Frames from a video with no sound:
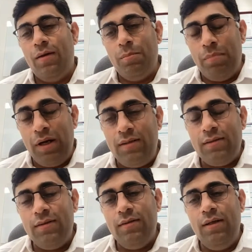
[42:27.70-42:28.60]

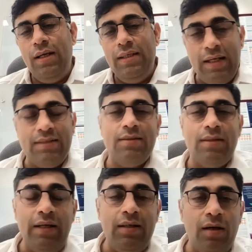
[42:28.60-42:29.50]
but yes,
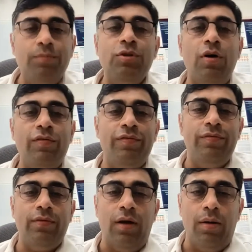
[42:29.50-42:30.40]
in terms of
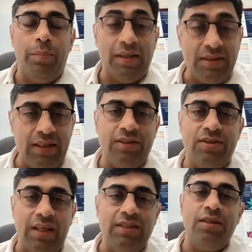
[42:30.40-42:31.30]
presentation,
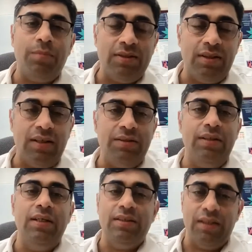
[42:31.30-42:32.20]
stage at
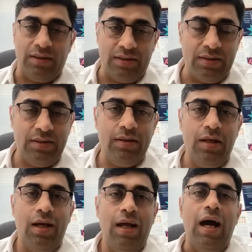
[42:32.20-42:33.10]
presentation, it changes.
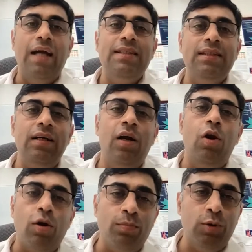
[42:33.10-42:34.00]
I see a
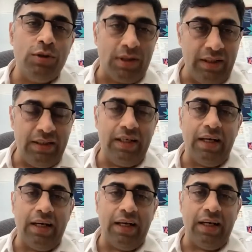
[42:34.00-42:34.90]
lot more screen
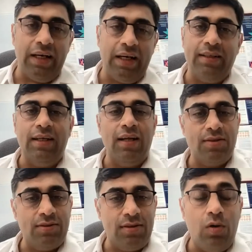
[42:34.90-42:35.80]
detected
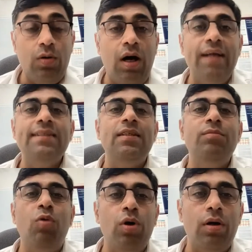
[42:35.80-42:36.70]
cancers now. I see
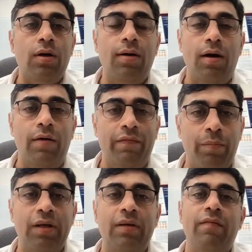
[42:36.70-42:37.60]
more
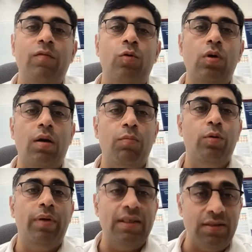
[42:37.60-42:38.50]
women who are more
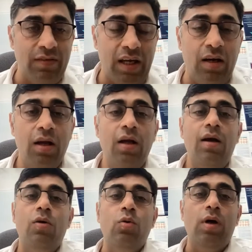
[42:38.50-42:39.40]
breast aware,
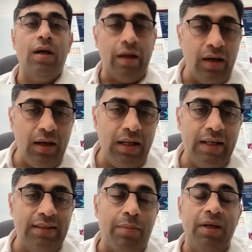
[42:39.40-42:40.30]
who are regularly
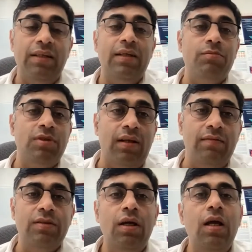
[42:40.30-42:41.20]
examining
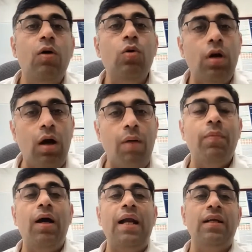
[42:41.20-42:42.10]
themselves, who
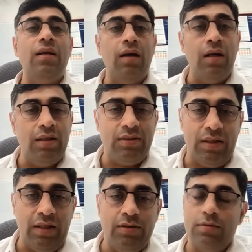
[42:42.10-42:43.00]
come at an earlier
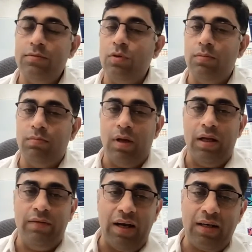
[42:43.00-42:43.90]
stage. So
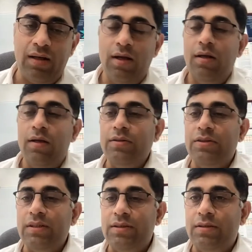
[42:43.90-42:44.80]
in fact,
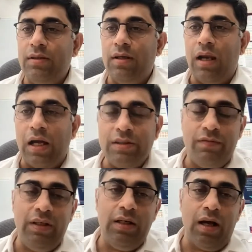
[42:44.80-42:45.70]
just last
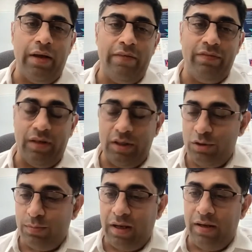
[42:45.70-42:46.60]
week, I have
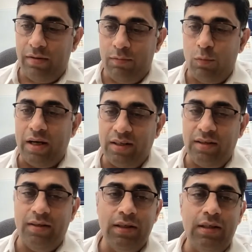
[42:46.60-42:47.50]
finished my 1
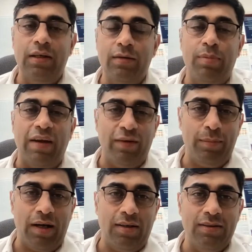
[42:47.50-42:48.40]
year in private
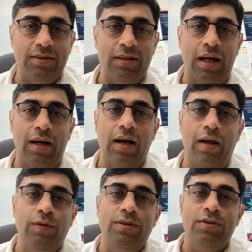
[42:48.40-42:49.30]
practice, and
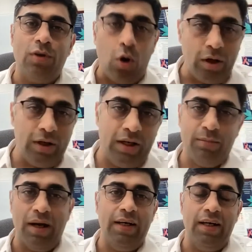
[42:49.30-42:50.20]
I was just
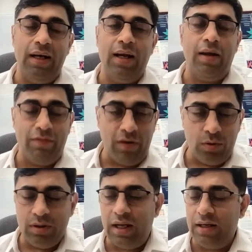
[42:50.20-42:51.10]
auditing my data, and I
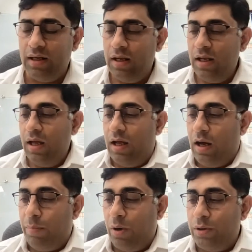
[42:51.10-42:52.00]
found that
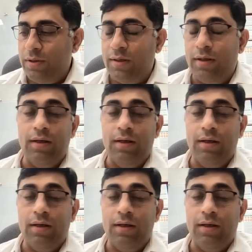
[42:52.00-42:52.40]
about